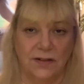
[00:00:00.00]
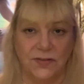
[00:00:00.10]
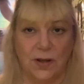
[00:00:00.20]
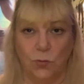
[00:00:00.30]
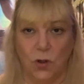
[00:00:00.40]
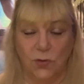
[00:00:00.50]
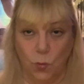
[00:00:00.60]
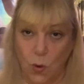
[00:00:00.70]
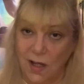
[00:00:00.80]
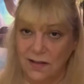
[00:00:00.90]
If someone
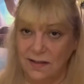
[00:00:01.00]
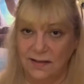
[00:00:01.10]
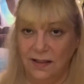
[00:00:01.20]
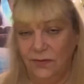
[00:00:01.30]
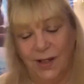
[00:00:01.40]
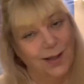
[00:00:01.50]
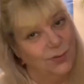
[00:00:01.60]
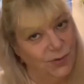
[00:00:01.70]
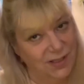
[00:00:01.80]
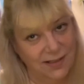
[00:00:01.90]
was deceiving
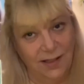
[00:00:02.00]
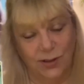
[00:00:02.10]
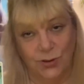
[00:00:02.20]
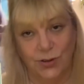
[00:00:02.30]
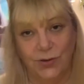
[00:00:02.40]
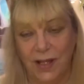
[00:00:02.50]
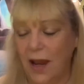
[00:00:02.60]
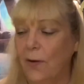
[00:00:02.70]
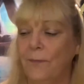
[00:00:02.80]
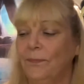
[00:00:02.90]
us, we see the truth
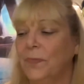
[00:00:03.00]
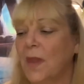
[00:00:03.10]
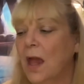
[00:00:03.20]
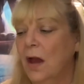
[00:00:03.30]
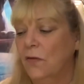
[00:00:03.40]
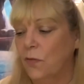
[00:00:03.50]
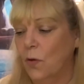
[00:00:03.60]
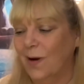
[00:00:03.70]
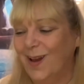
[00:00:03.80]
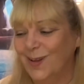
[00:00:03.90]
now.
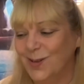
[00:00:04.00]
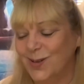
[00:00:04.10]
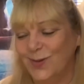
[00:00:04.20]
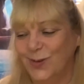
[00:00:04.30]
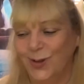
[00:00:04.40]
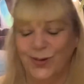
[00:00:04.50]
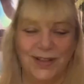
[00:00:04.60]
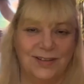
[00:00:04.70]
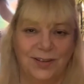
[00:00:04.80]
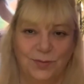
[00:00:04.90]
For others of you,
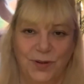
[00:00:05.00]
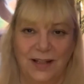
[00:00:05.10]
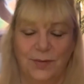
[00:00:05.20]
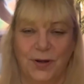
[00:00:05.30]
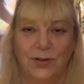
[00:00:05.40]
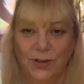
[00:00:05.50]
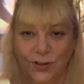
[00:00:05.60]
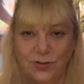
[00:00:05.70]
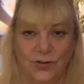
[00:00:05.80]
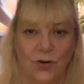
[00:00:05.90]
this could be about
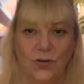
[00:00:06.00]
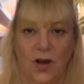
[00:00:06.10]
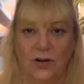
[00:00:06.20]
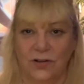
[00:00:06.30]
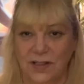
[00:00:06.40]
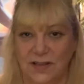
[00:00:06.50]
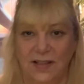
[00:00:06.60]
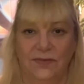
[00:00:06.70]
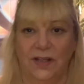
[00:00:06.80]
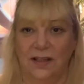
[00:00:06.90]
you no longer
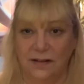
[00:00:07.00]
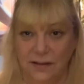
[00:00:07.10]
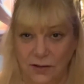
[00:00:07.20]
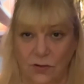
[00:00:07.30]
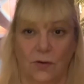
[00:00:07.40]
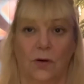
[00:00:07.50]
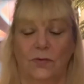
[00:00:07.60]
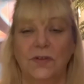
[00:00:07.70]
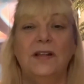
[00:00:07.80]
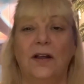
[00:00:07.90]
deceiving your
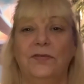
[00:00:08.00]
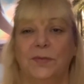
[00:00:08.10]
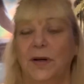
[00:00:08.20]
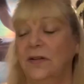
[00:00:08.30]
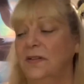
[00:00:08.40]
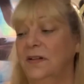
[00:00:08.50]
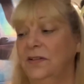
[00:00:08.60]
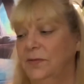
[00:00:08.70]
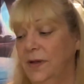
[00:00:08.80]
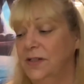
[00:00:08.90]
own self about a
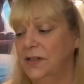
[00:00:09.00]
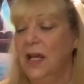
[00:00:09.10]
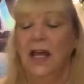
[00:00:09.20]
situation.